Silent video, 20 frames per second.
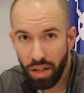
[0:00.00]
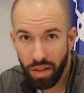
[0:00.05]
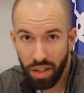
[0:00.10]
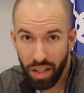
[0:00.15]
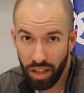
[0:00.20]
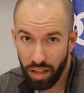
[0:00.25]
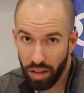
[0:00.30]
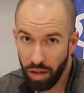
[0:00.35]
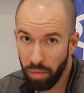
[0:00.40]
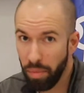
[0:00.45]
And
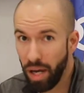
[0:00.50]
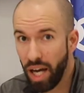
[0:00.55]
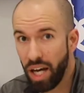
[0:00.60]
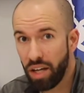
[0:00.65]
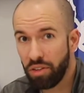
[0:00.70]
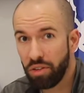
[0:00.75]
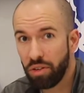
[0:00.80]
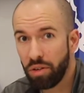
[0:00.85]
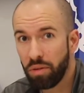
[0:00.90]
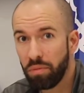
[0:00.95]
then in the
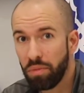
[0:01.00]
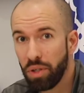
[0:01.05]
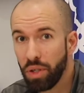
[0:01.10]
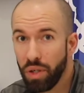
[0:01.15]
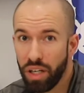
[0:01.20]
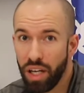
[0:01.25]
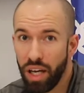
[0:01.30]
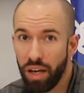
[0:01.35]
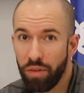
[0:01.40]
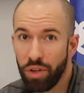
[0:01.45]
bathroom, you
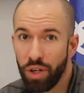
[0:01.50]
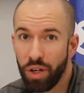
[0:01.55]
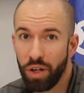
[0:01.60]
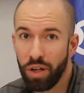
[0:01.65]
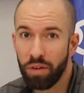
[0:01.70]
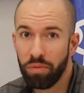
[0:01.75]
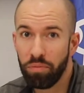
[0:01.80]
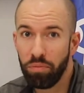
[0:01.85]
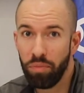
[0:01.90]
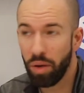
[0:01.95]
can have
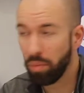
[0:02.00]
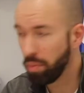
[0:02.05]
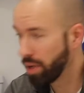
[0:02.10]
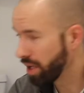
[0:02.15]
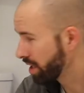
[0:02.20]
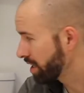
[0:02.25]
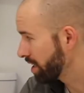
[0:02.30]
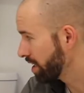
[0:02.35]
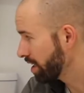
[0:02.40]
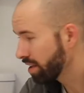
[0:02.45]
your
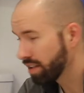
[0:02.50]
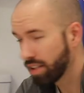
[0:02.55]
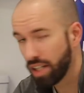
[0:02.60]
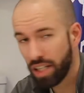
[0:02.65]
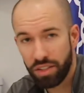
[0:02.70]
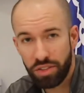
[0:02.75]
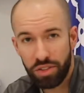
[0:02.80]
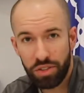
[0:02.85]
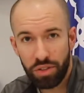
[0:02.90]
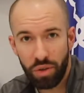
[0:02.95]
American
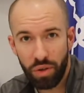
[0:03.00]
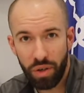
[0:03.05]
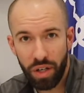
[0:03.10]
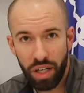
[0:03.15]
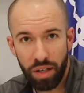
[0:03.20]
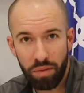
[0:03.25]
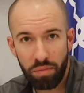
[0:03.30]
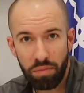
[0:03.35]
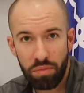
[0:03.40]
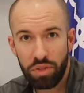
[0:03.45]
Airlines
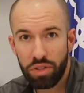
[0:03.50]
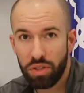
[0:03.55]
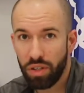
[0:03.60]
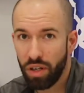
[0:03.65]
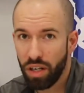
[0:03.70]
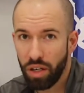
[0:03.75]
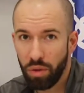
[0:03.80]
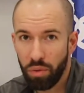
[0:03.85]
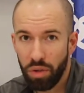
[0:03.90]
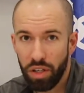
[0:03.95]
story,
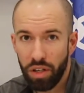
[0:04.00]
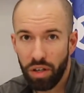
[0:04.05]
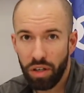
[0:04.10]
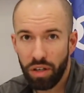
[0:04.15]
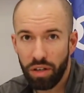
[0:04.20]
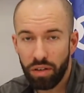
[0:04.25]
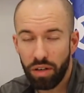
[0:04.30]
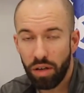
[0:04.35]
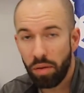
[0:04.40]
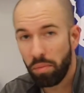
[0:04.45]
starting with
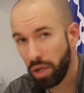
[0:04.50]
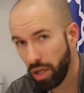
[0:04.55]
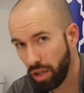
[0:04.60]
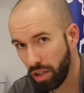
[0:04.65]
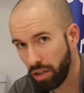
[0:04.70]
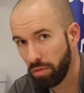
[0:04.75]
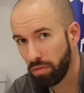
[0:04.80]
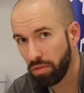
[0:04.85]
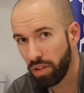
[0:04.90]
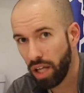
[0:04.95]
your
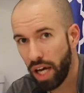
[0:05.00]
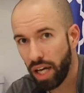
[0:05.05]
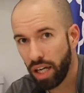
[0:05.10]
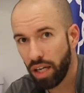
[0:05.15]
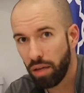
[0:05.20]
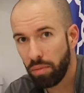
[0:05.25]
American flag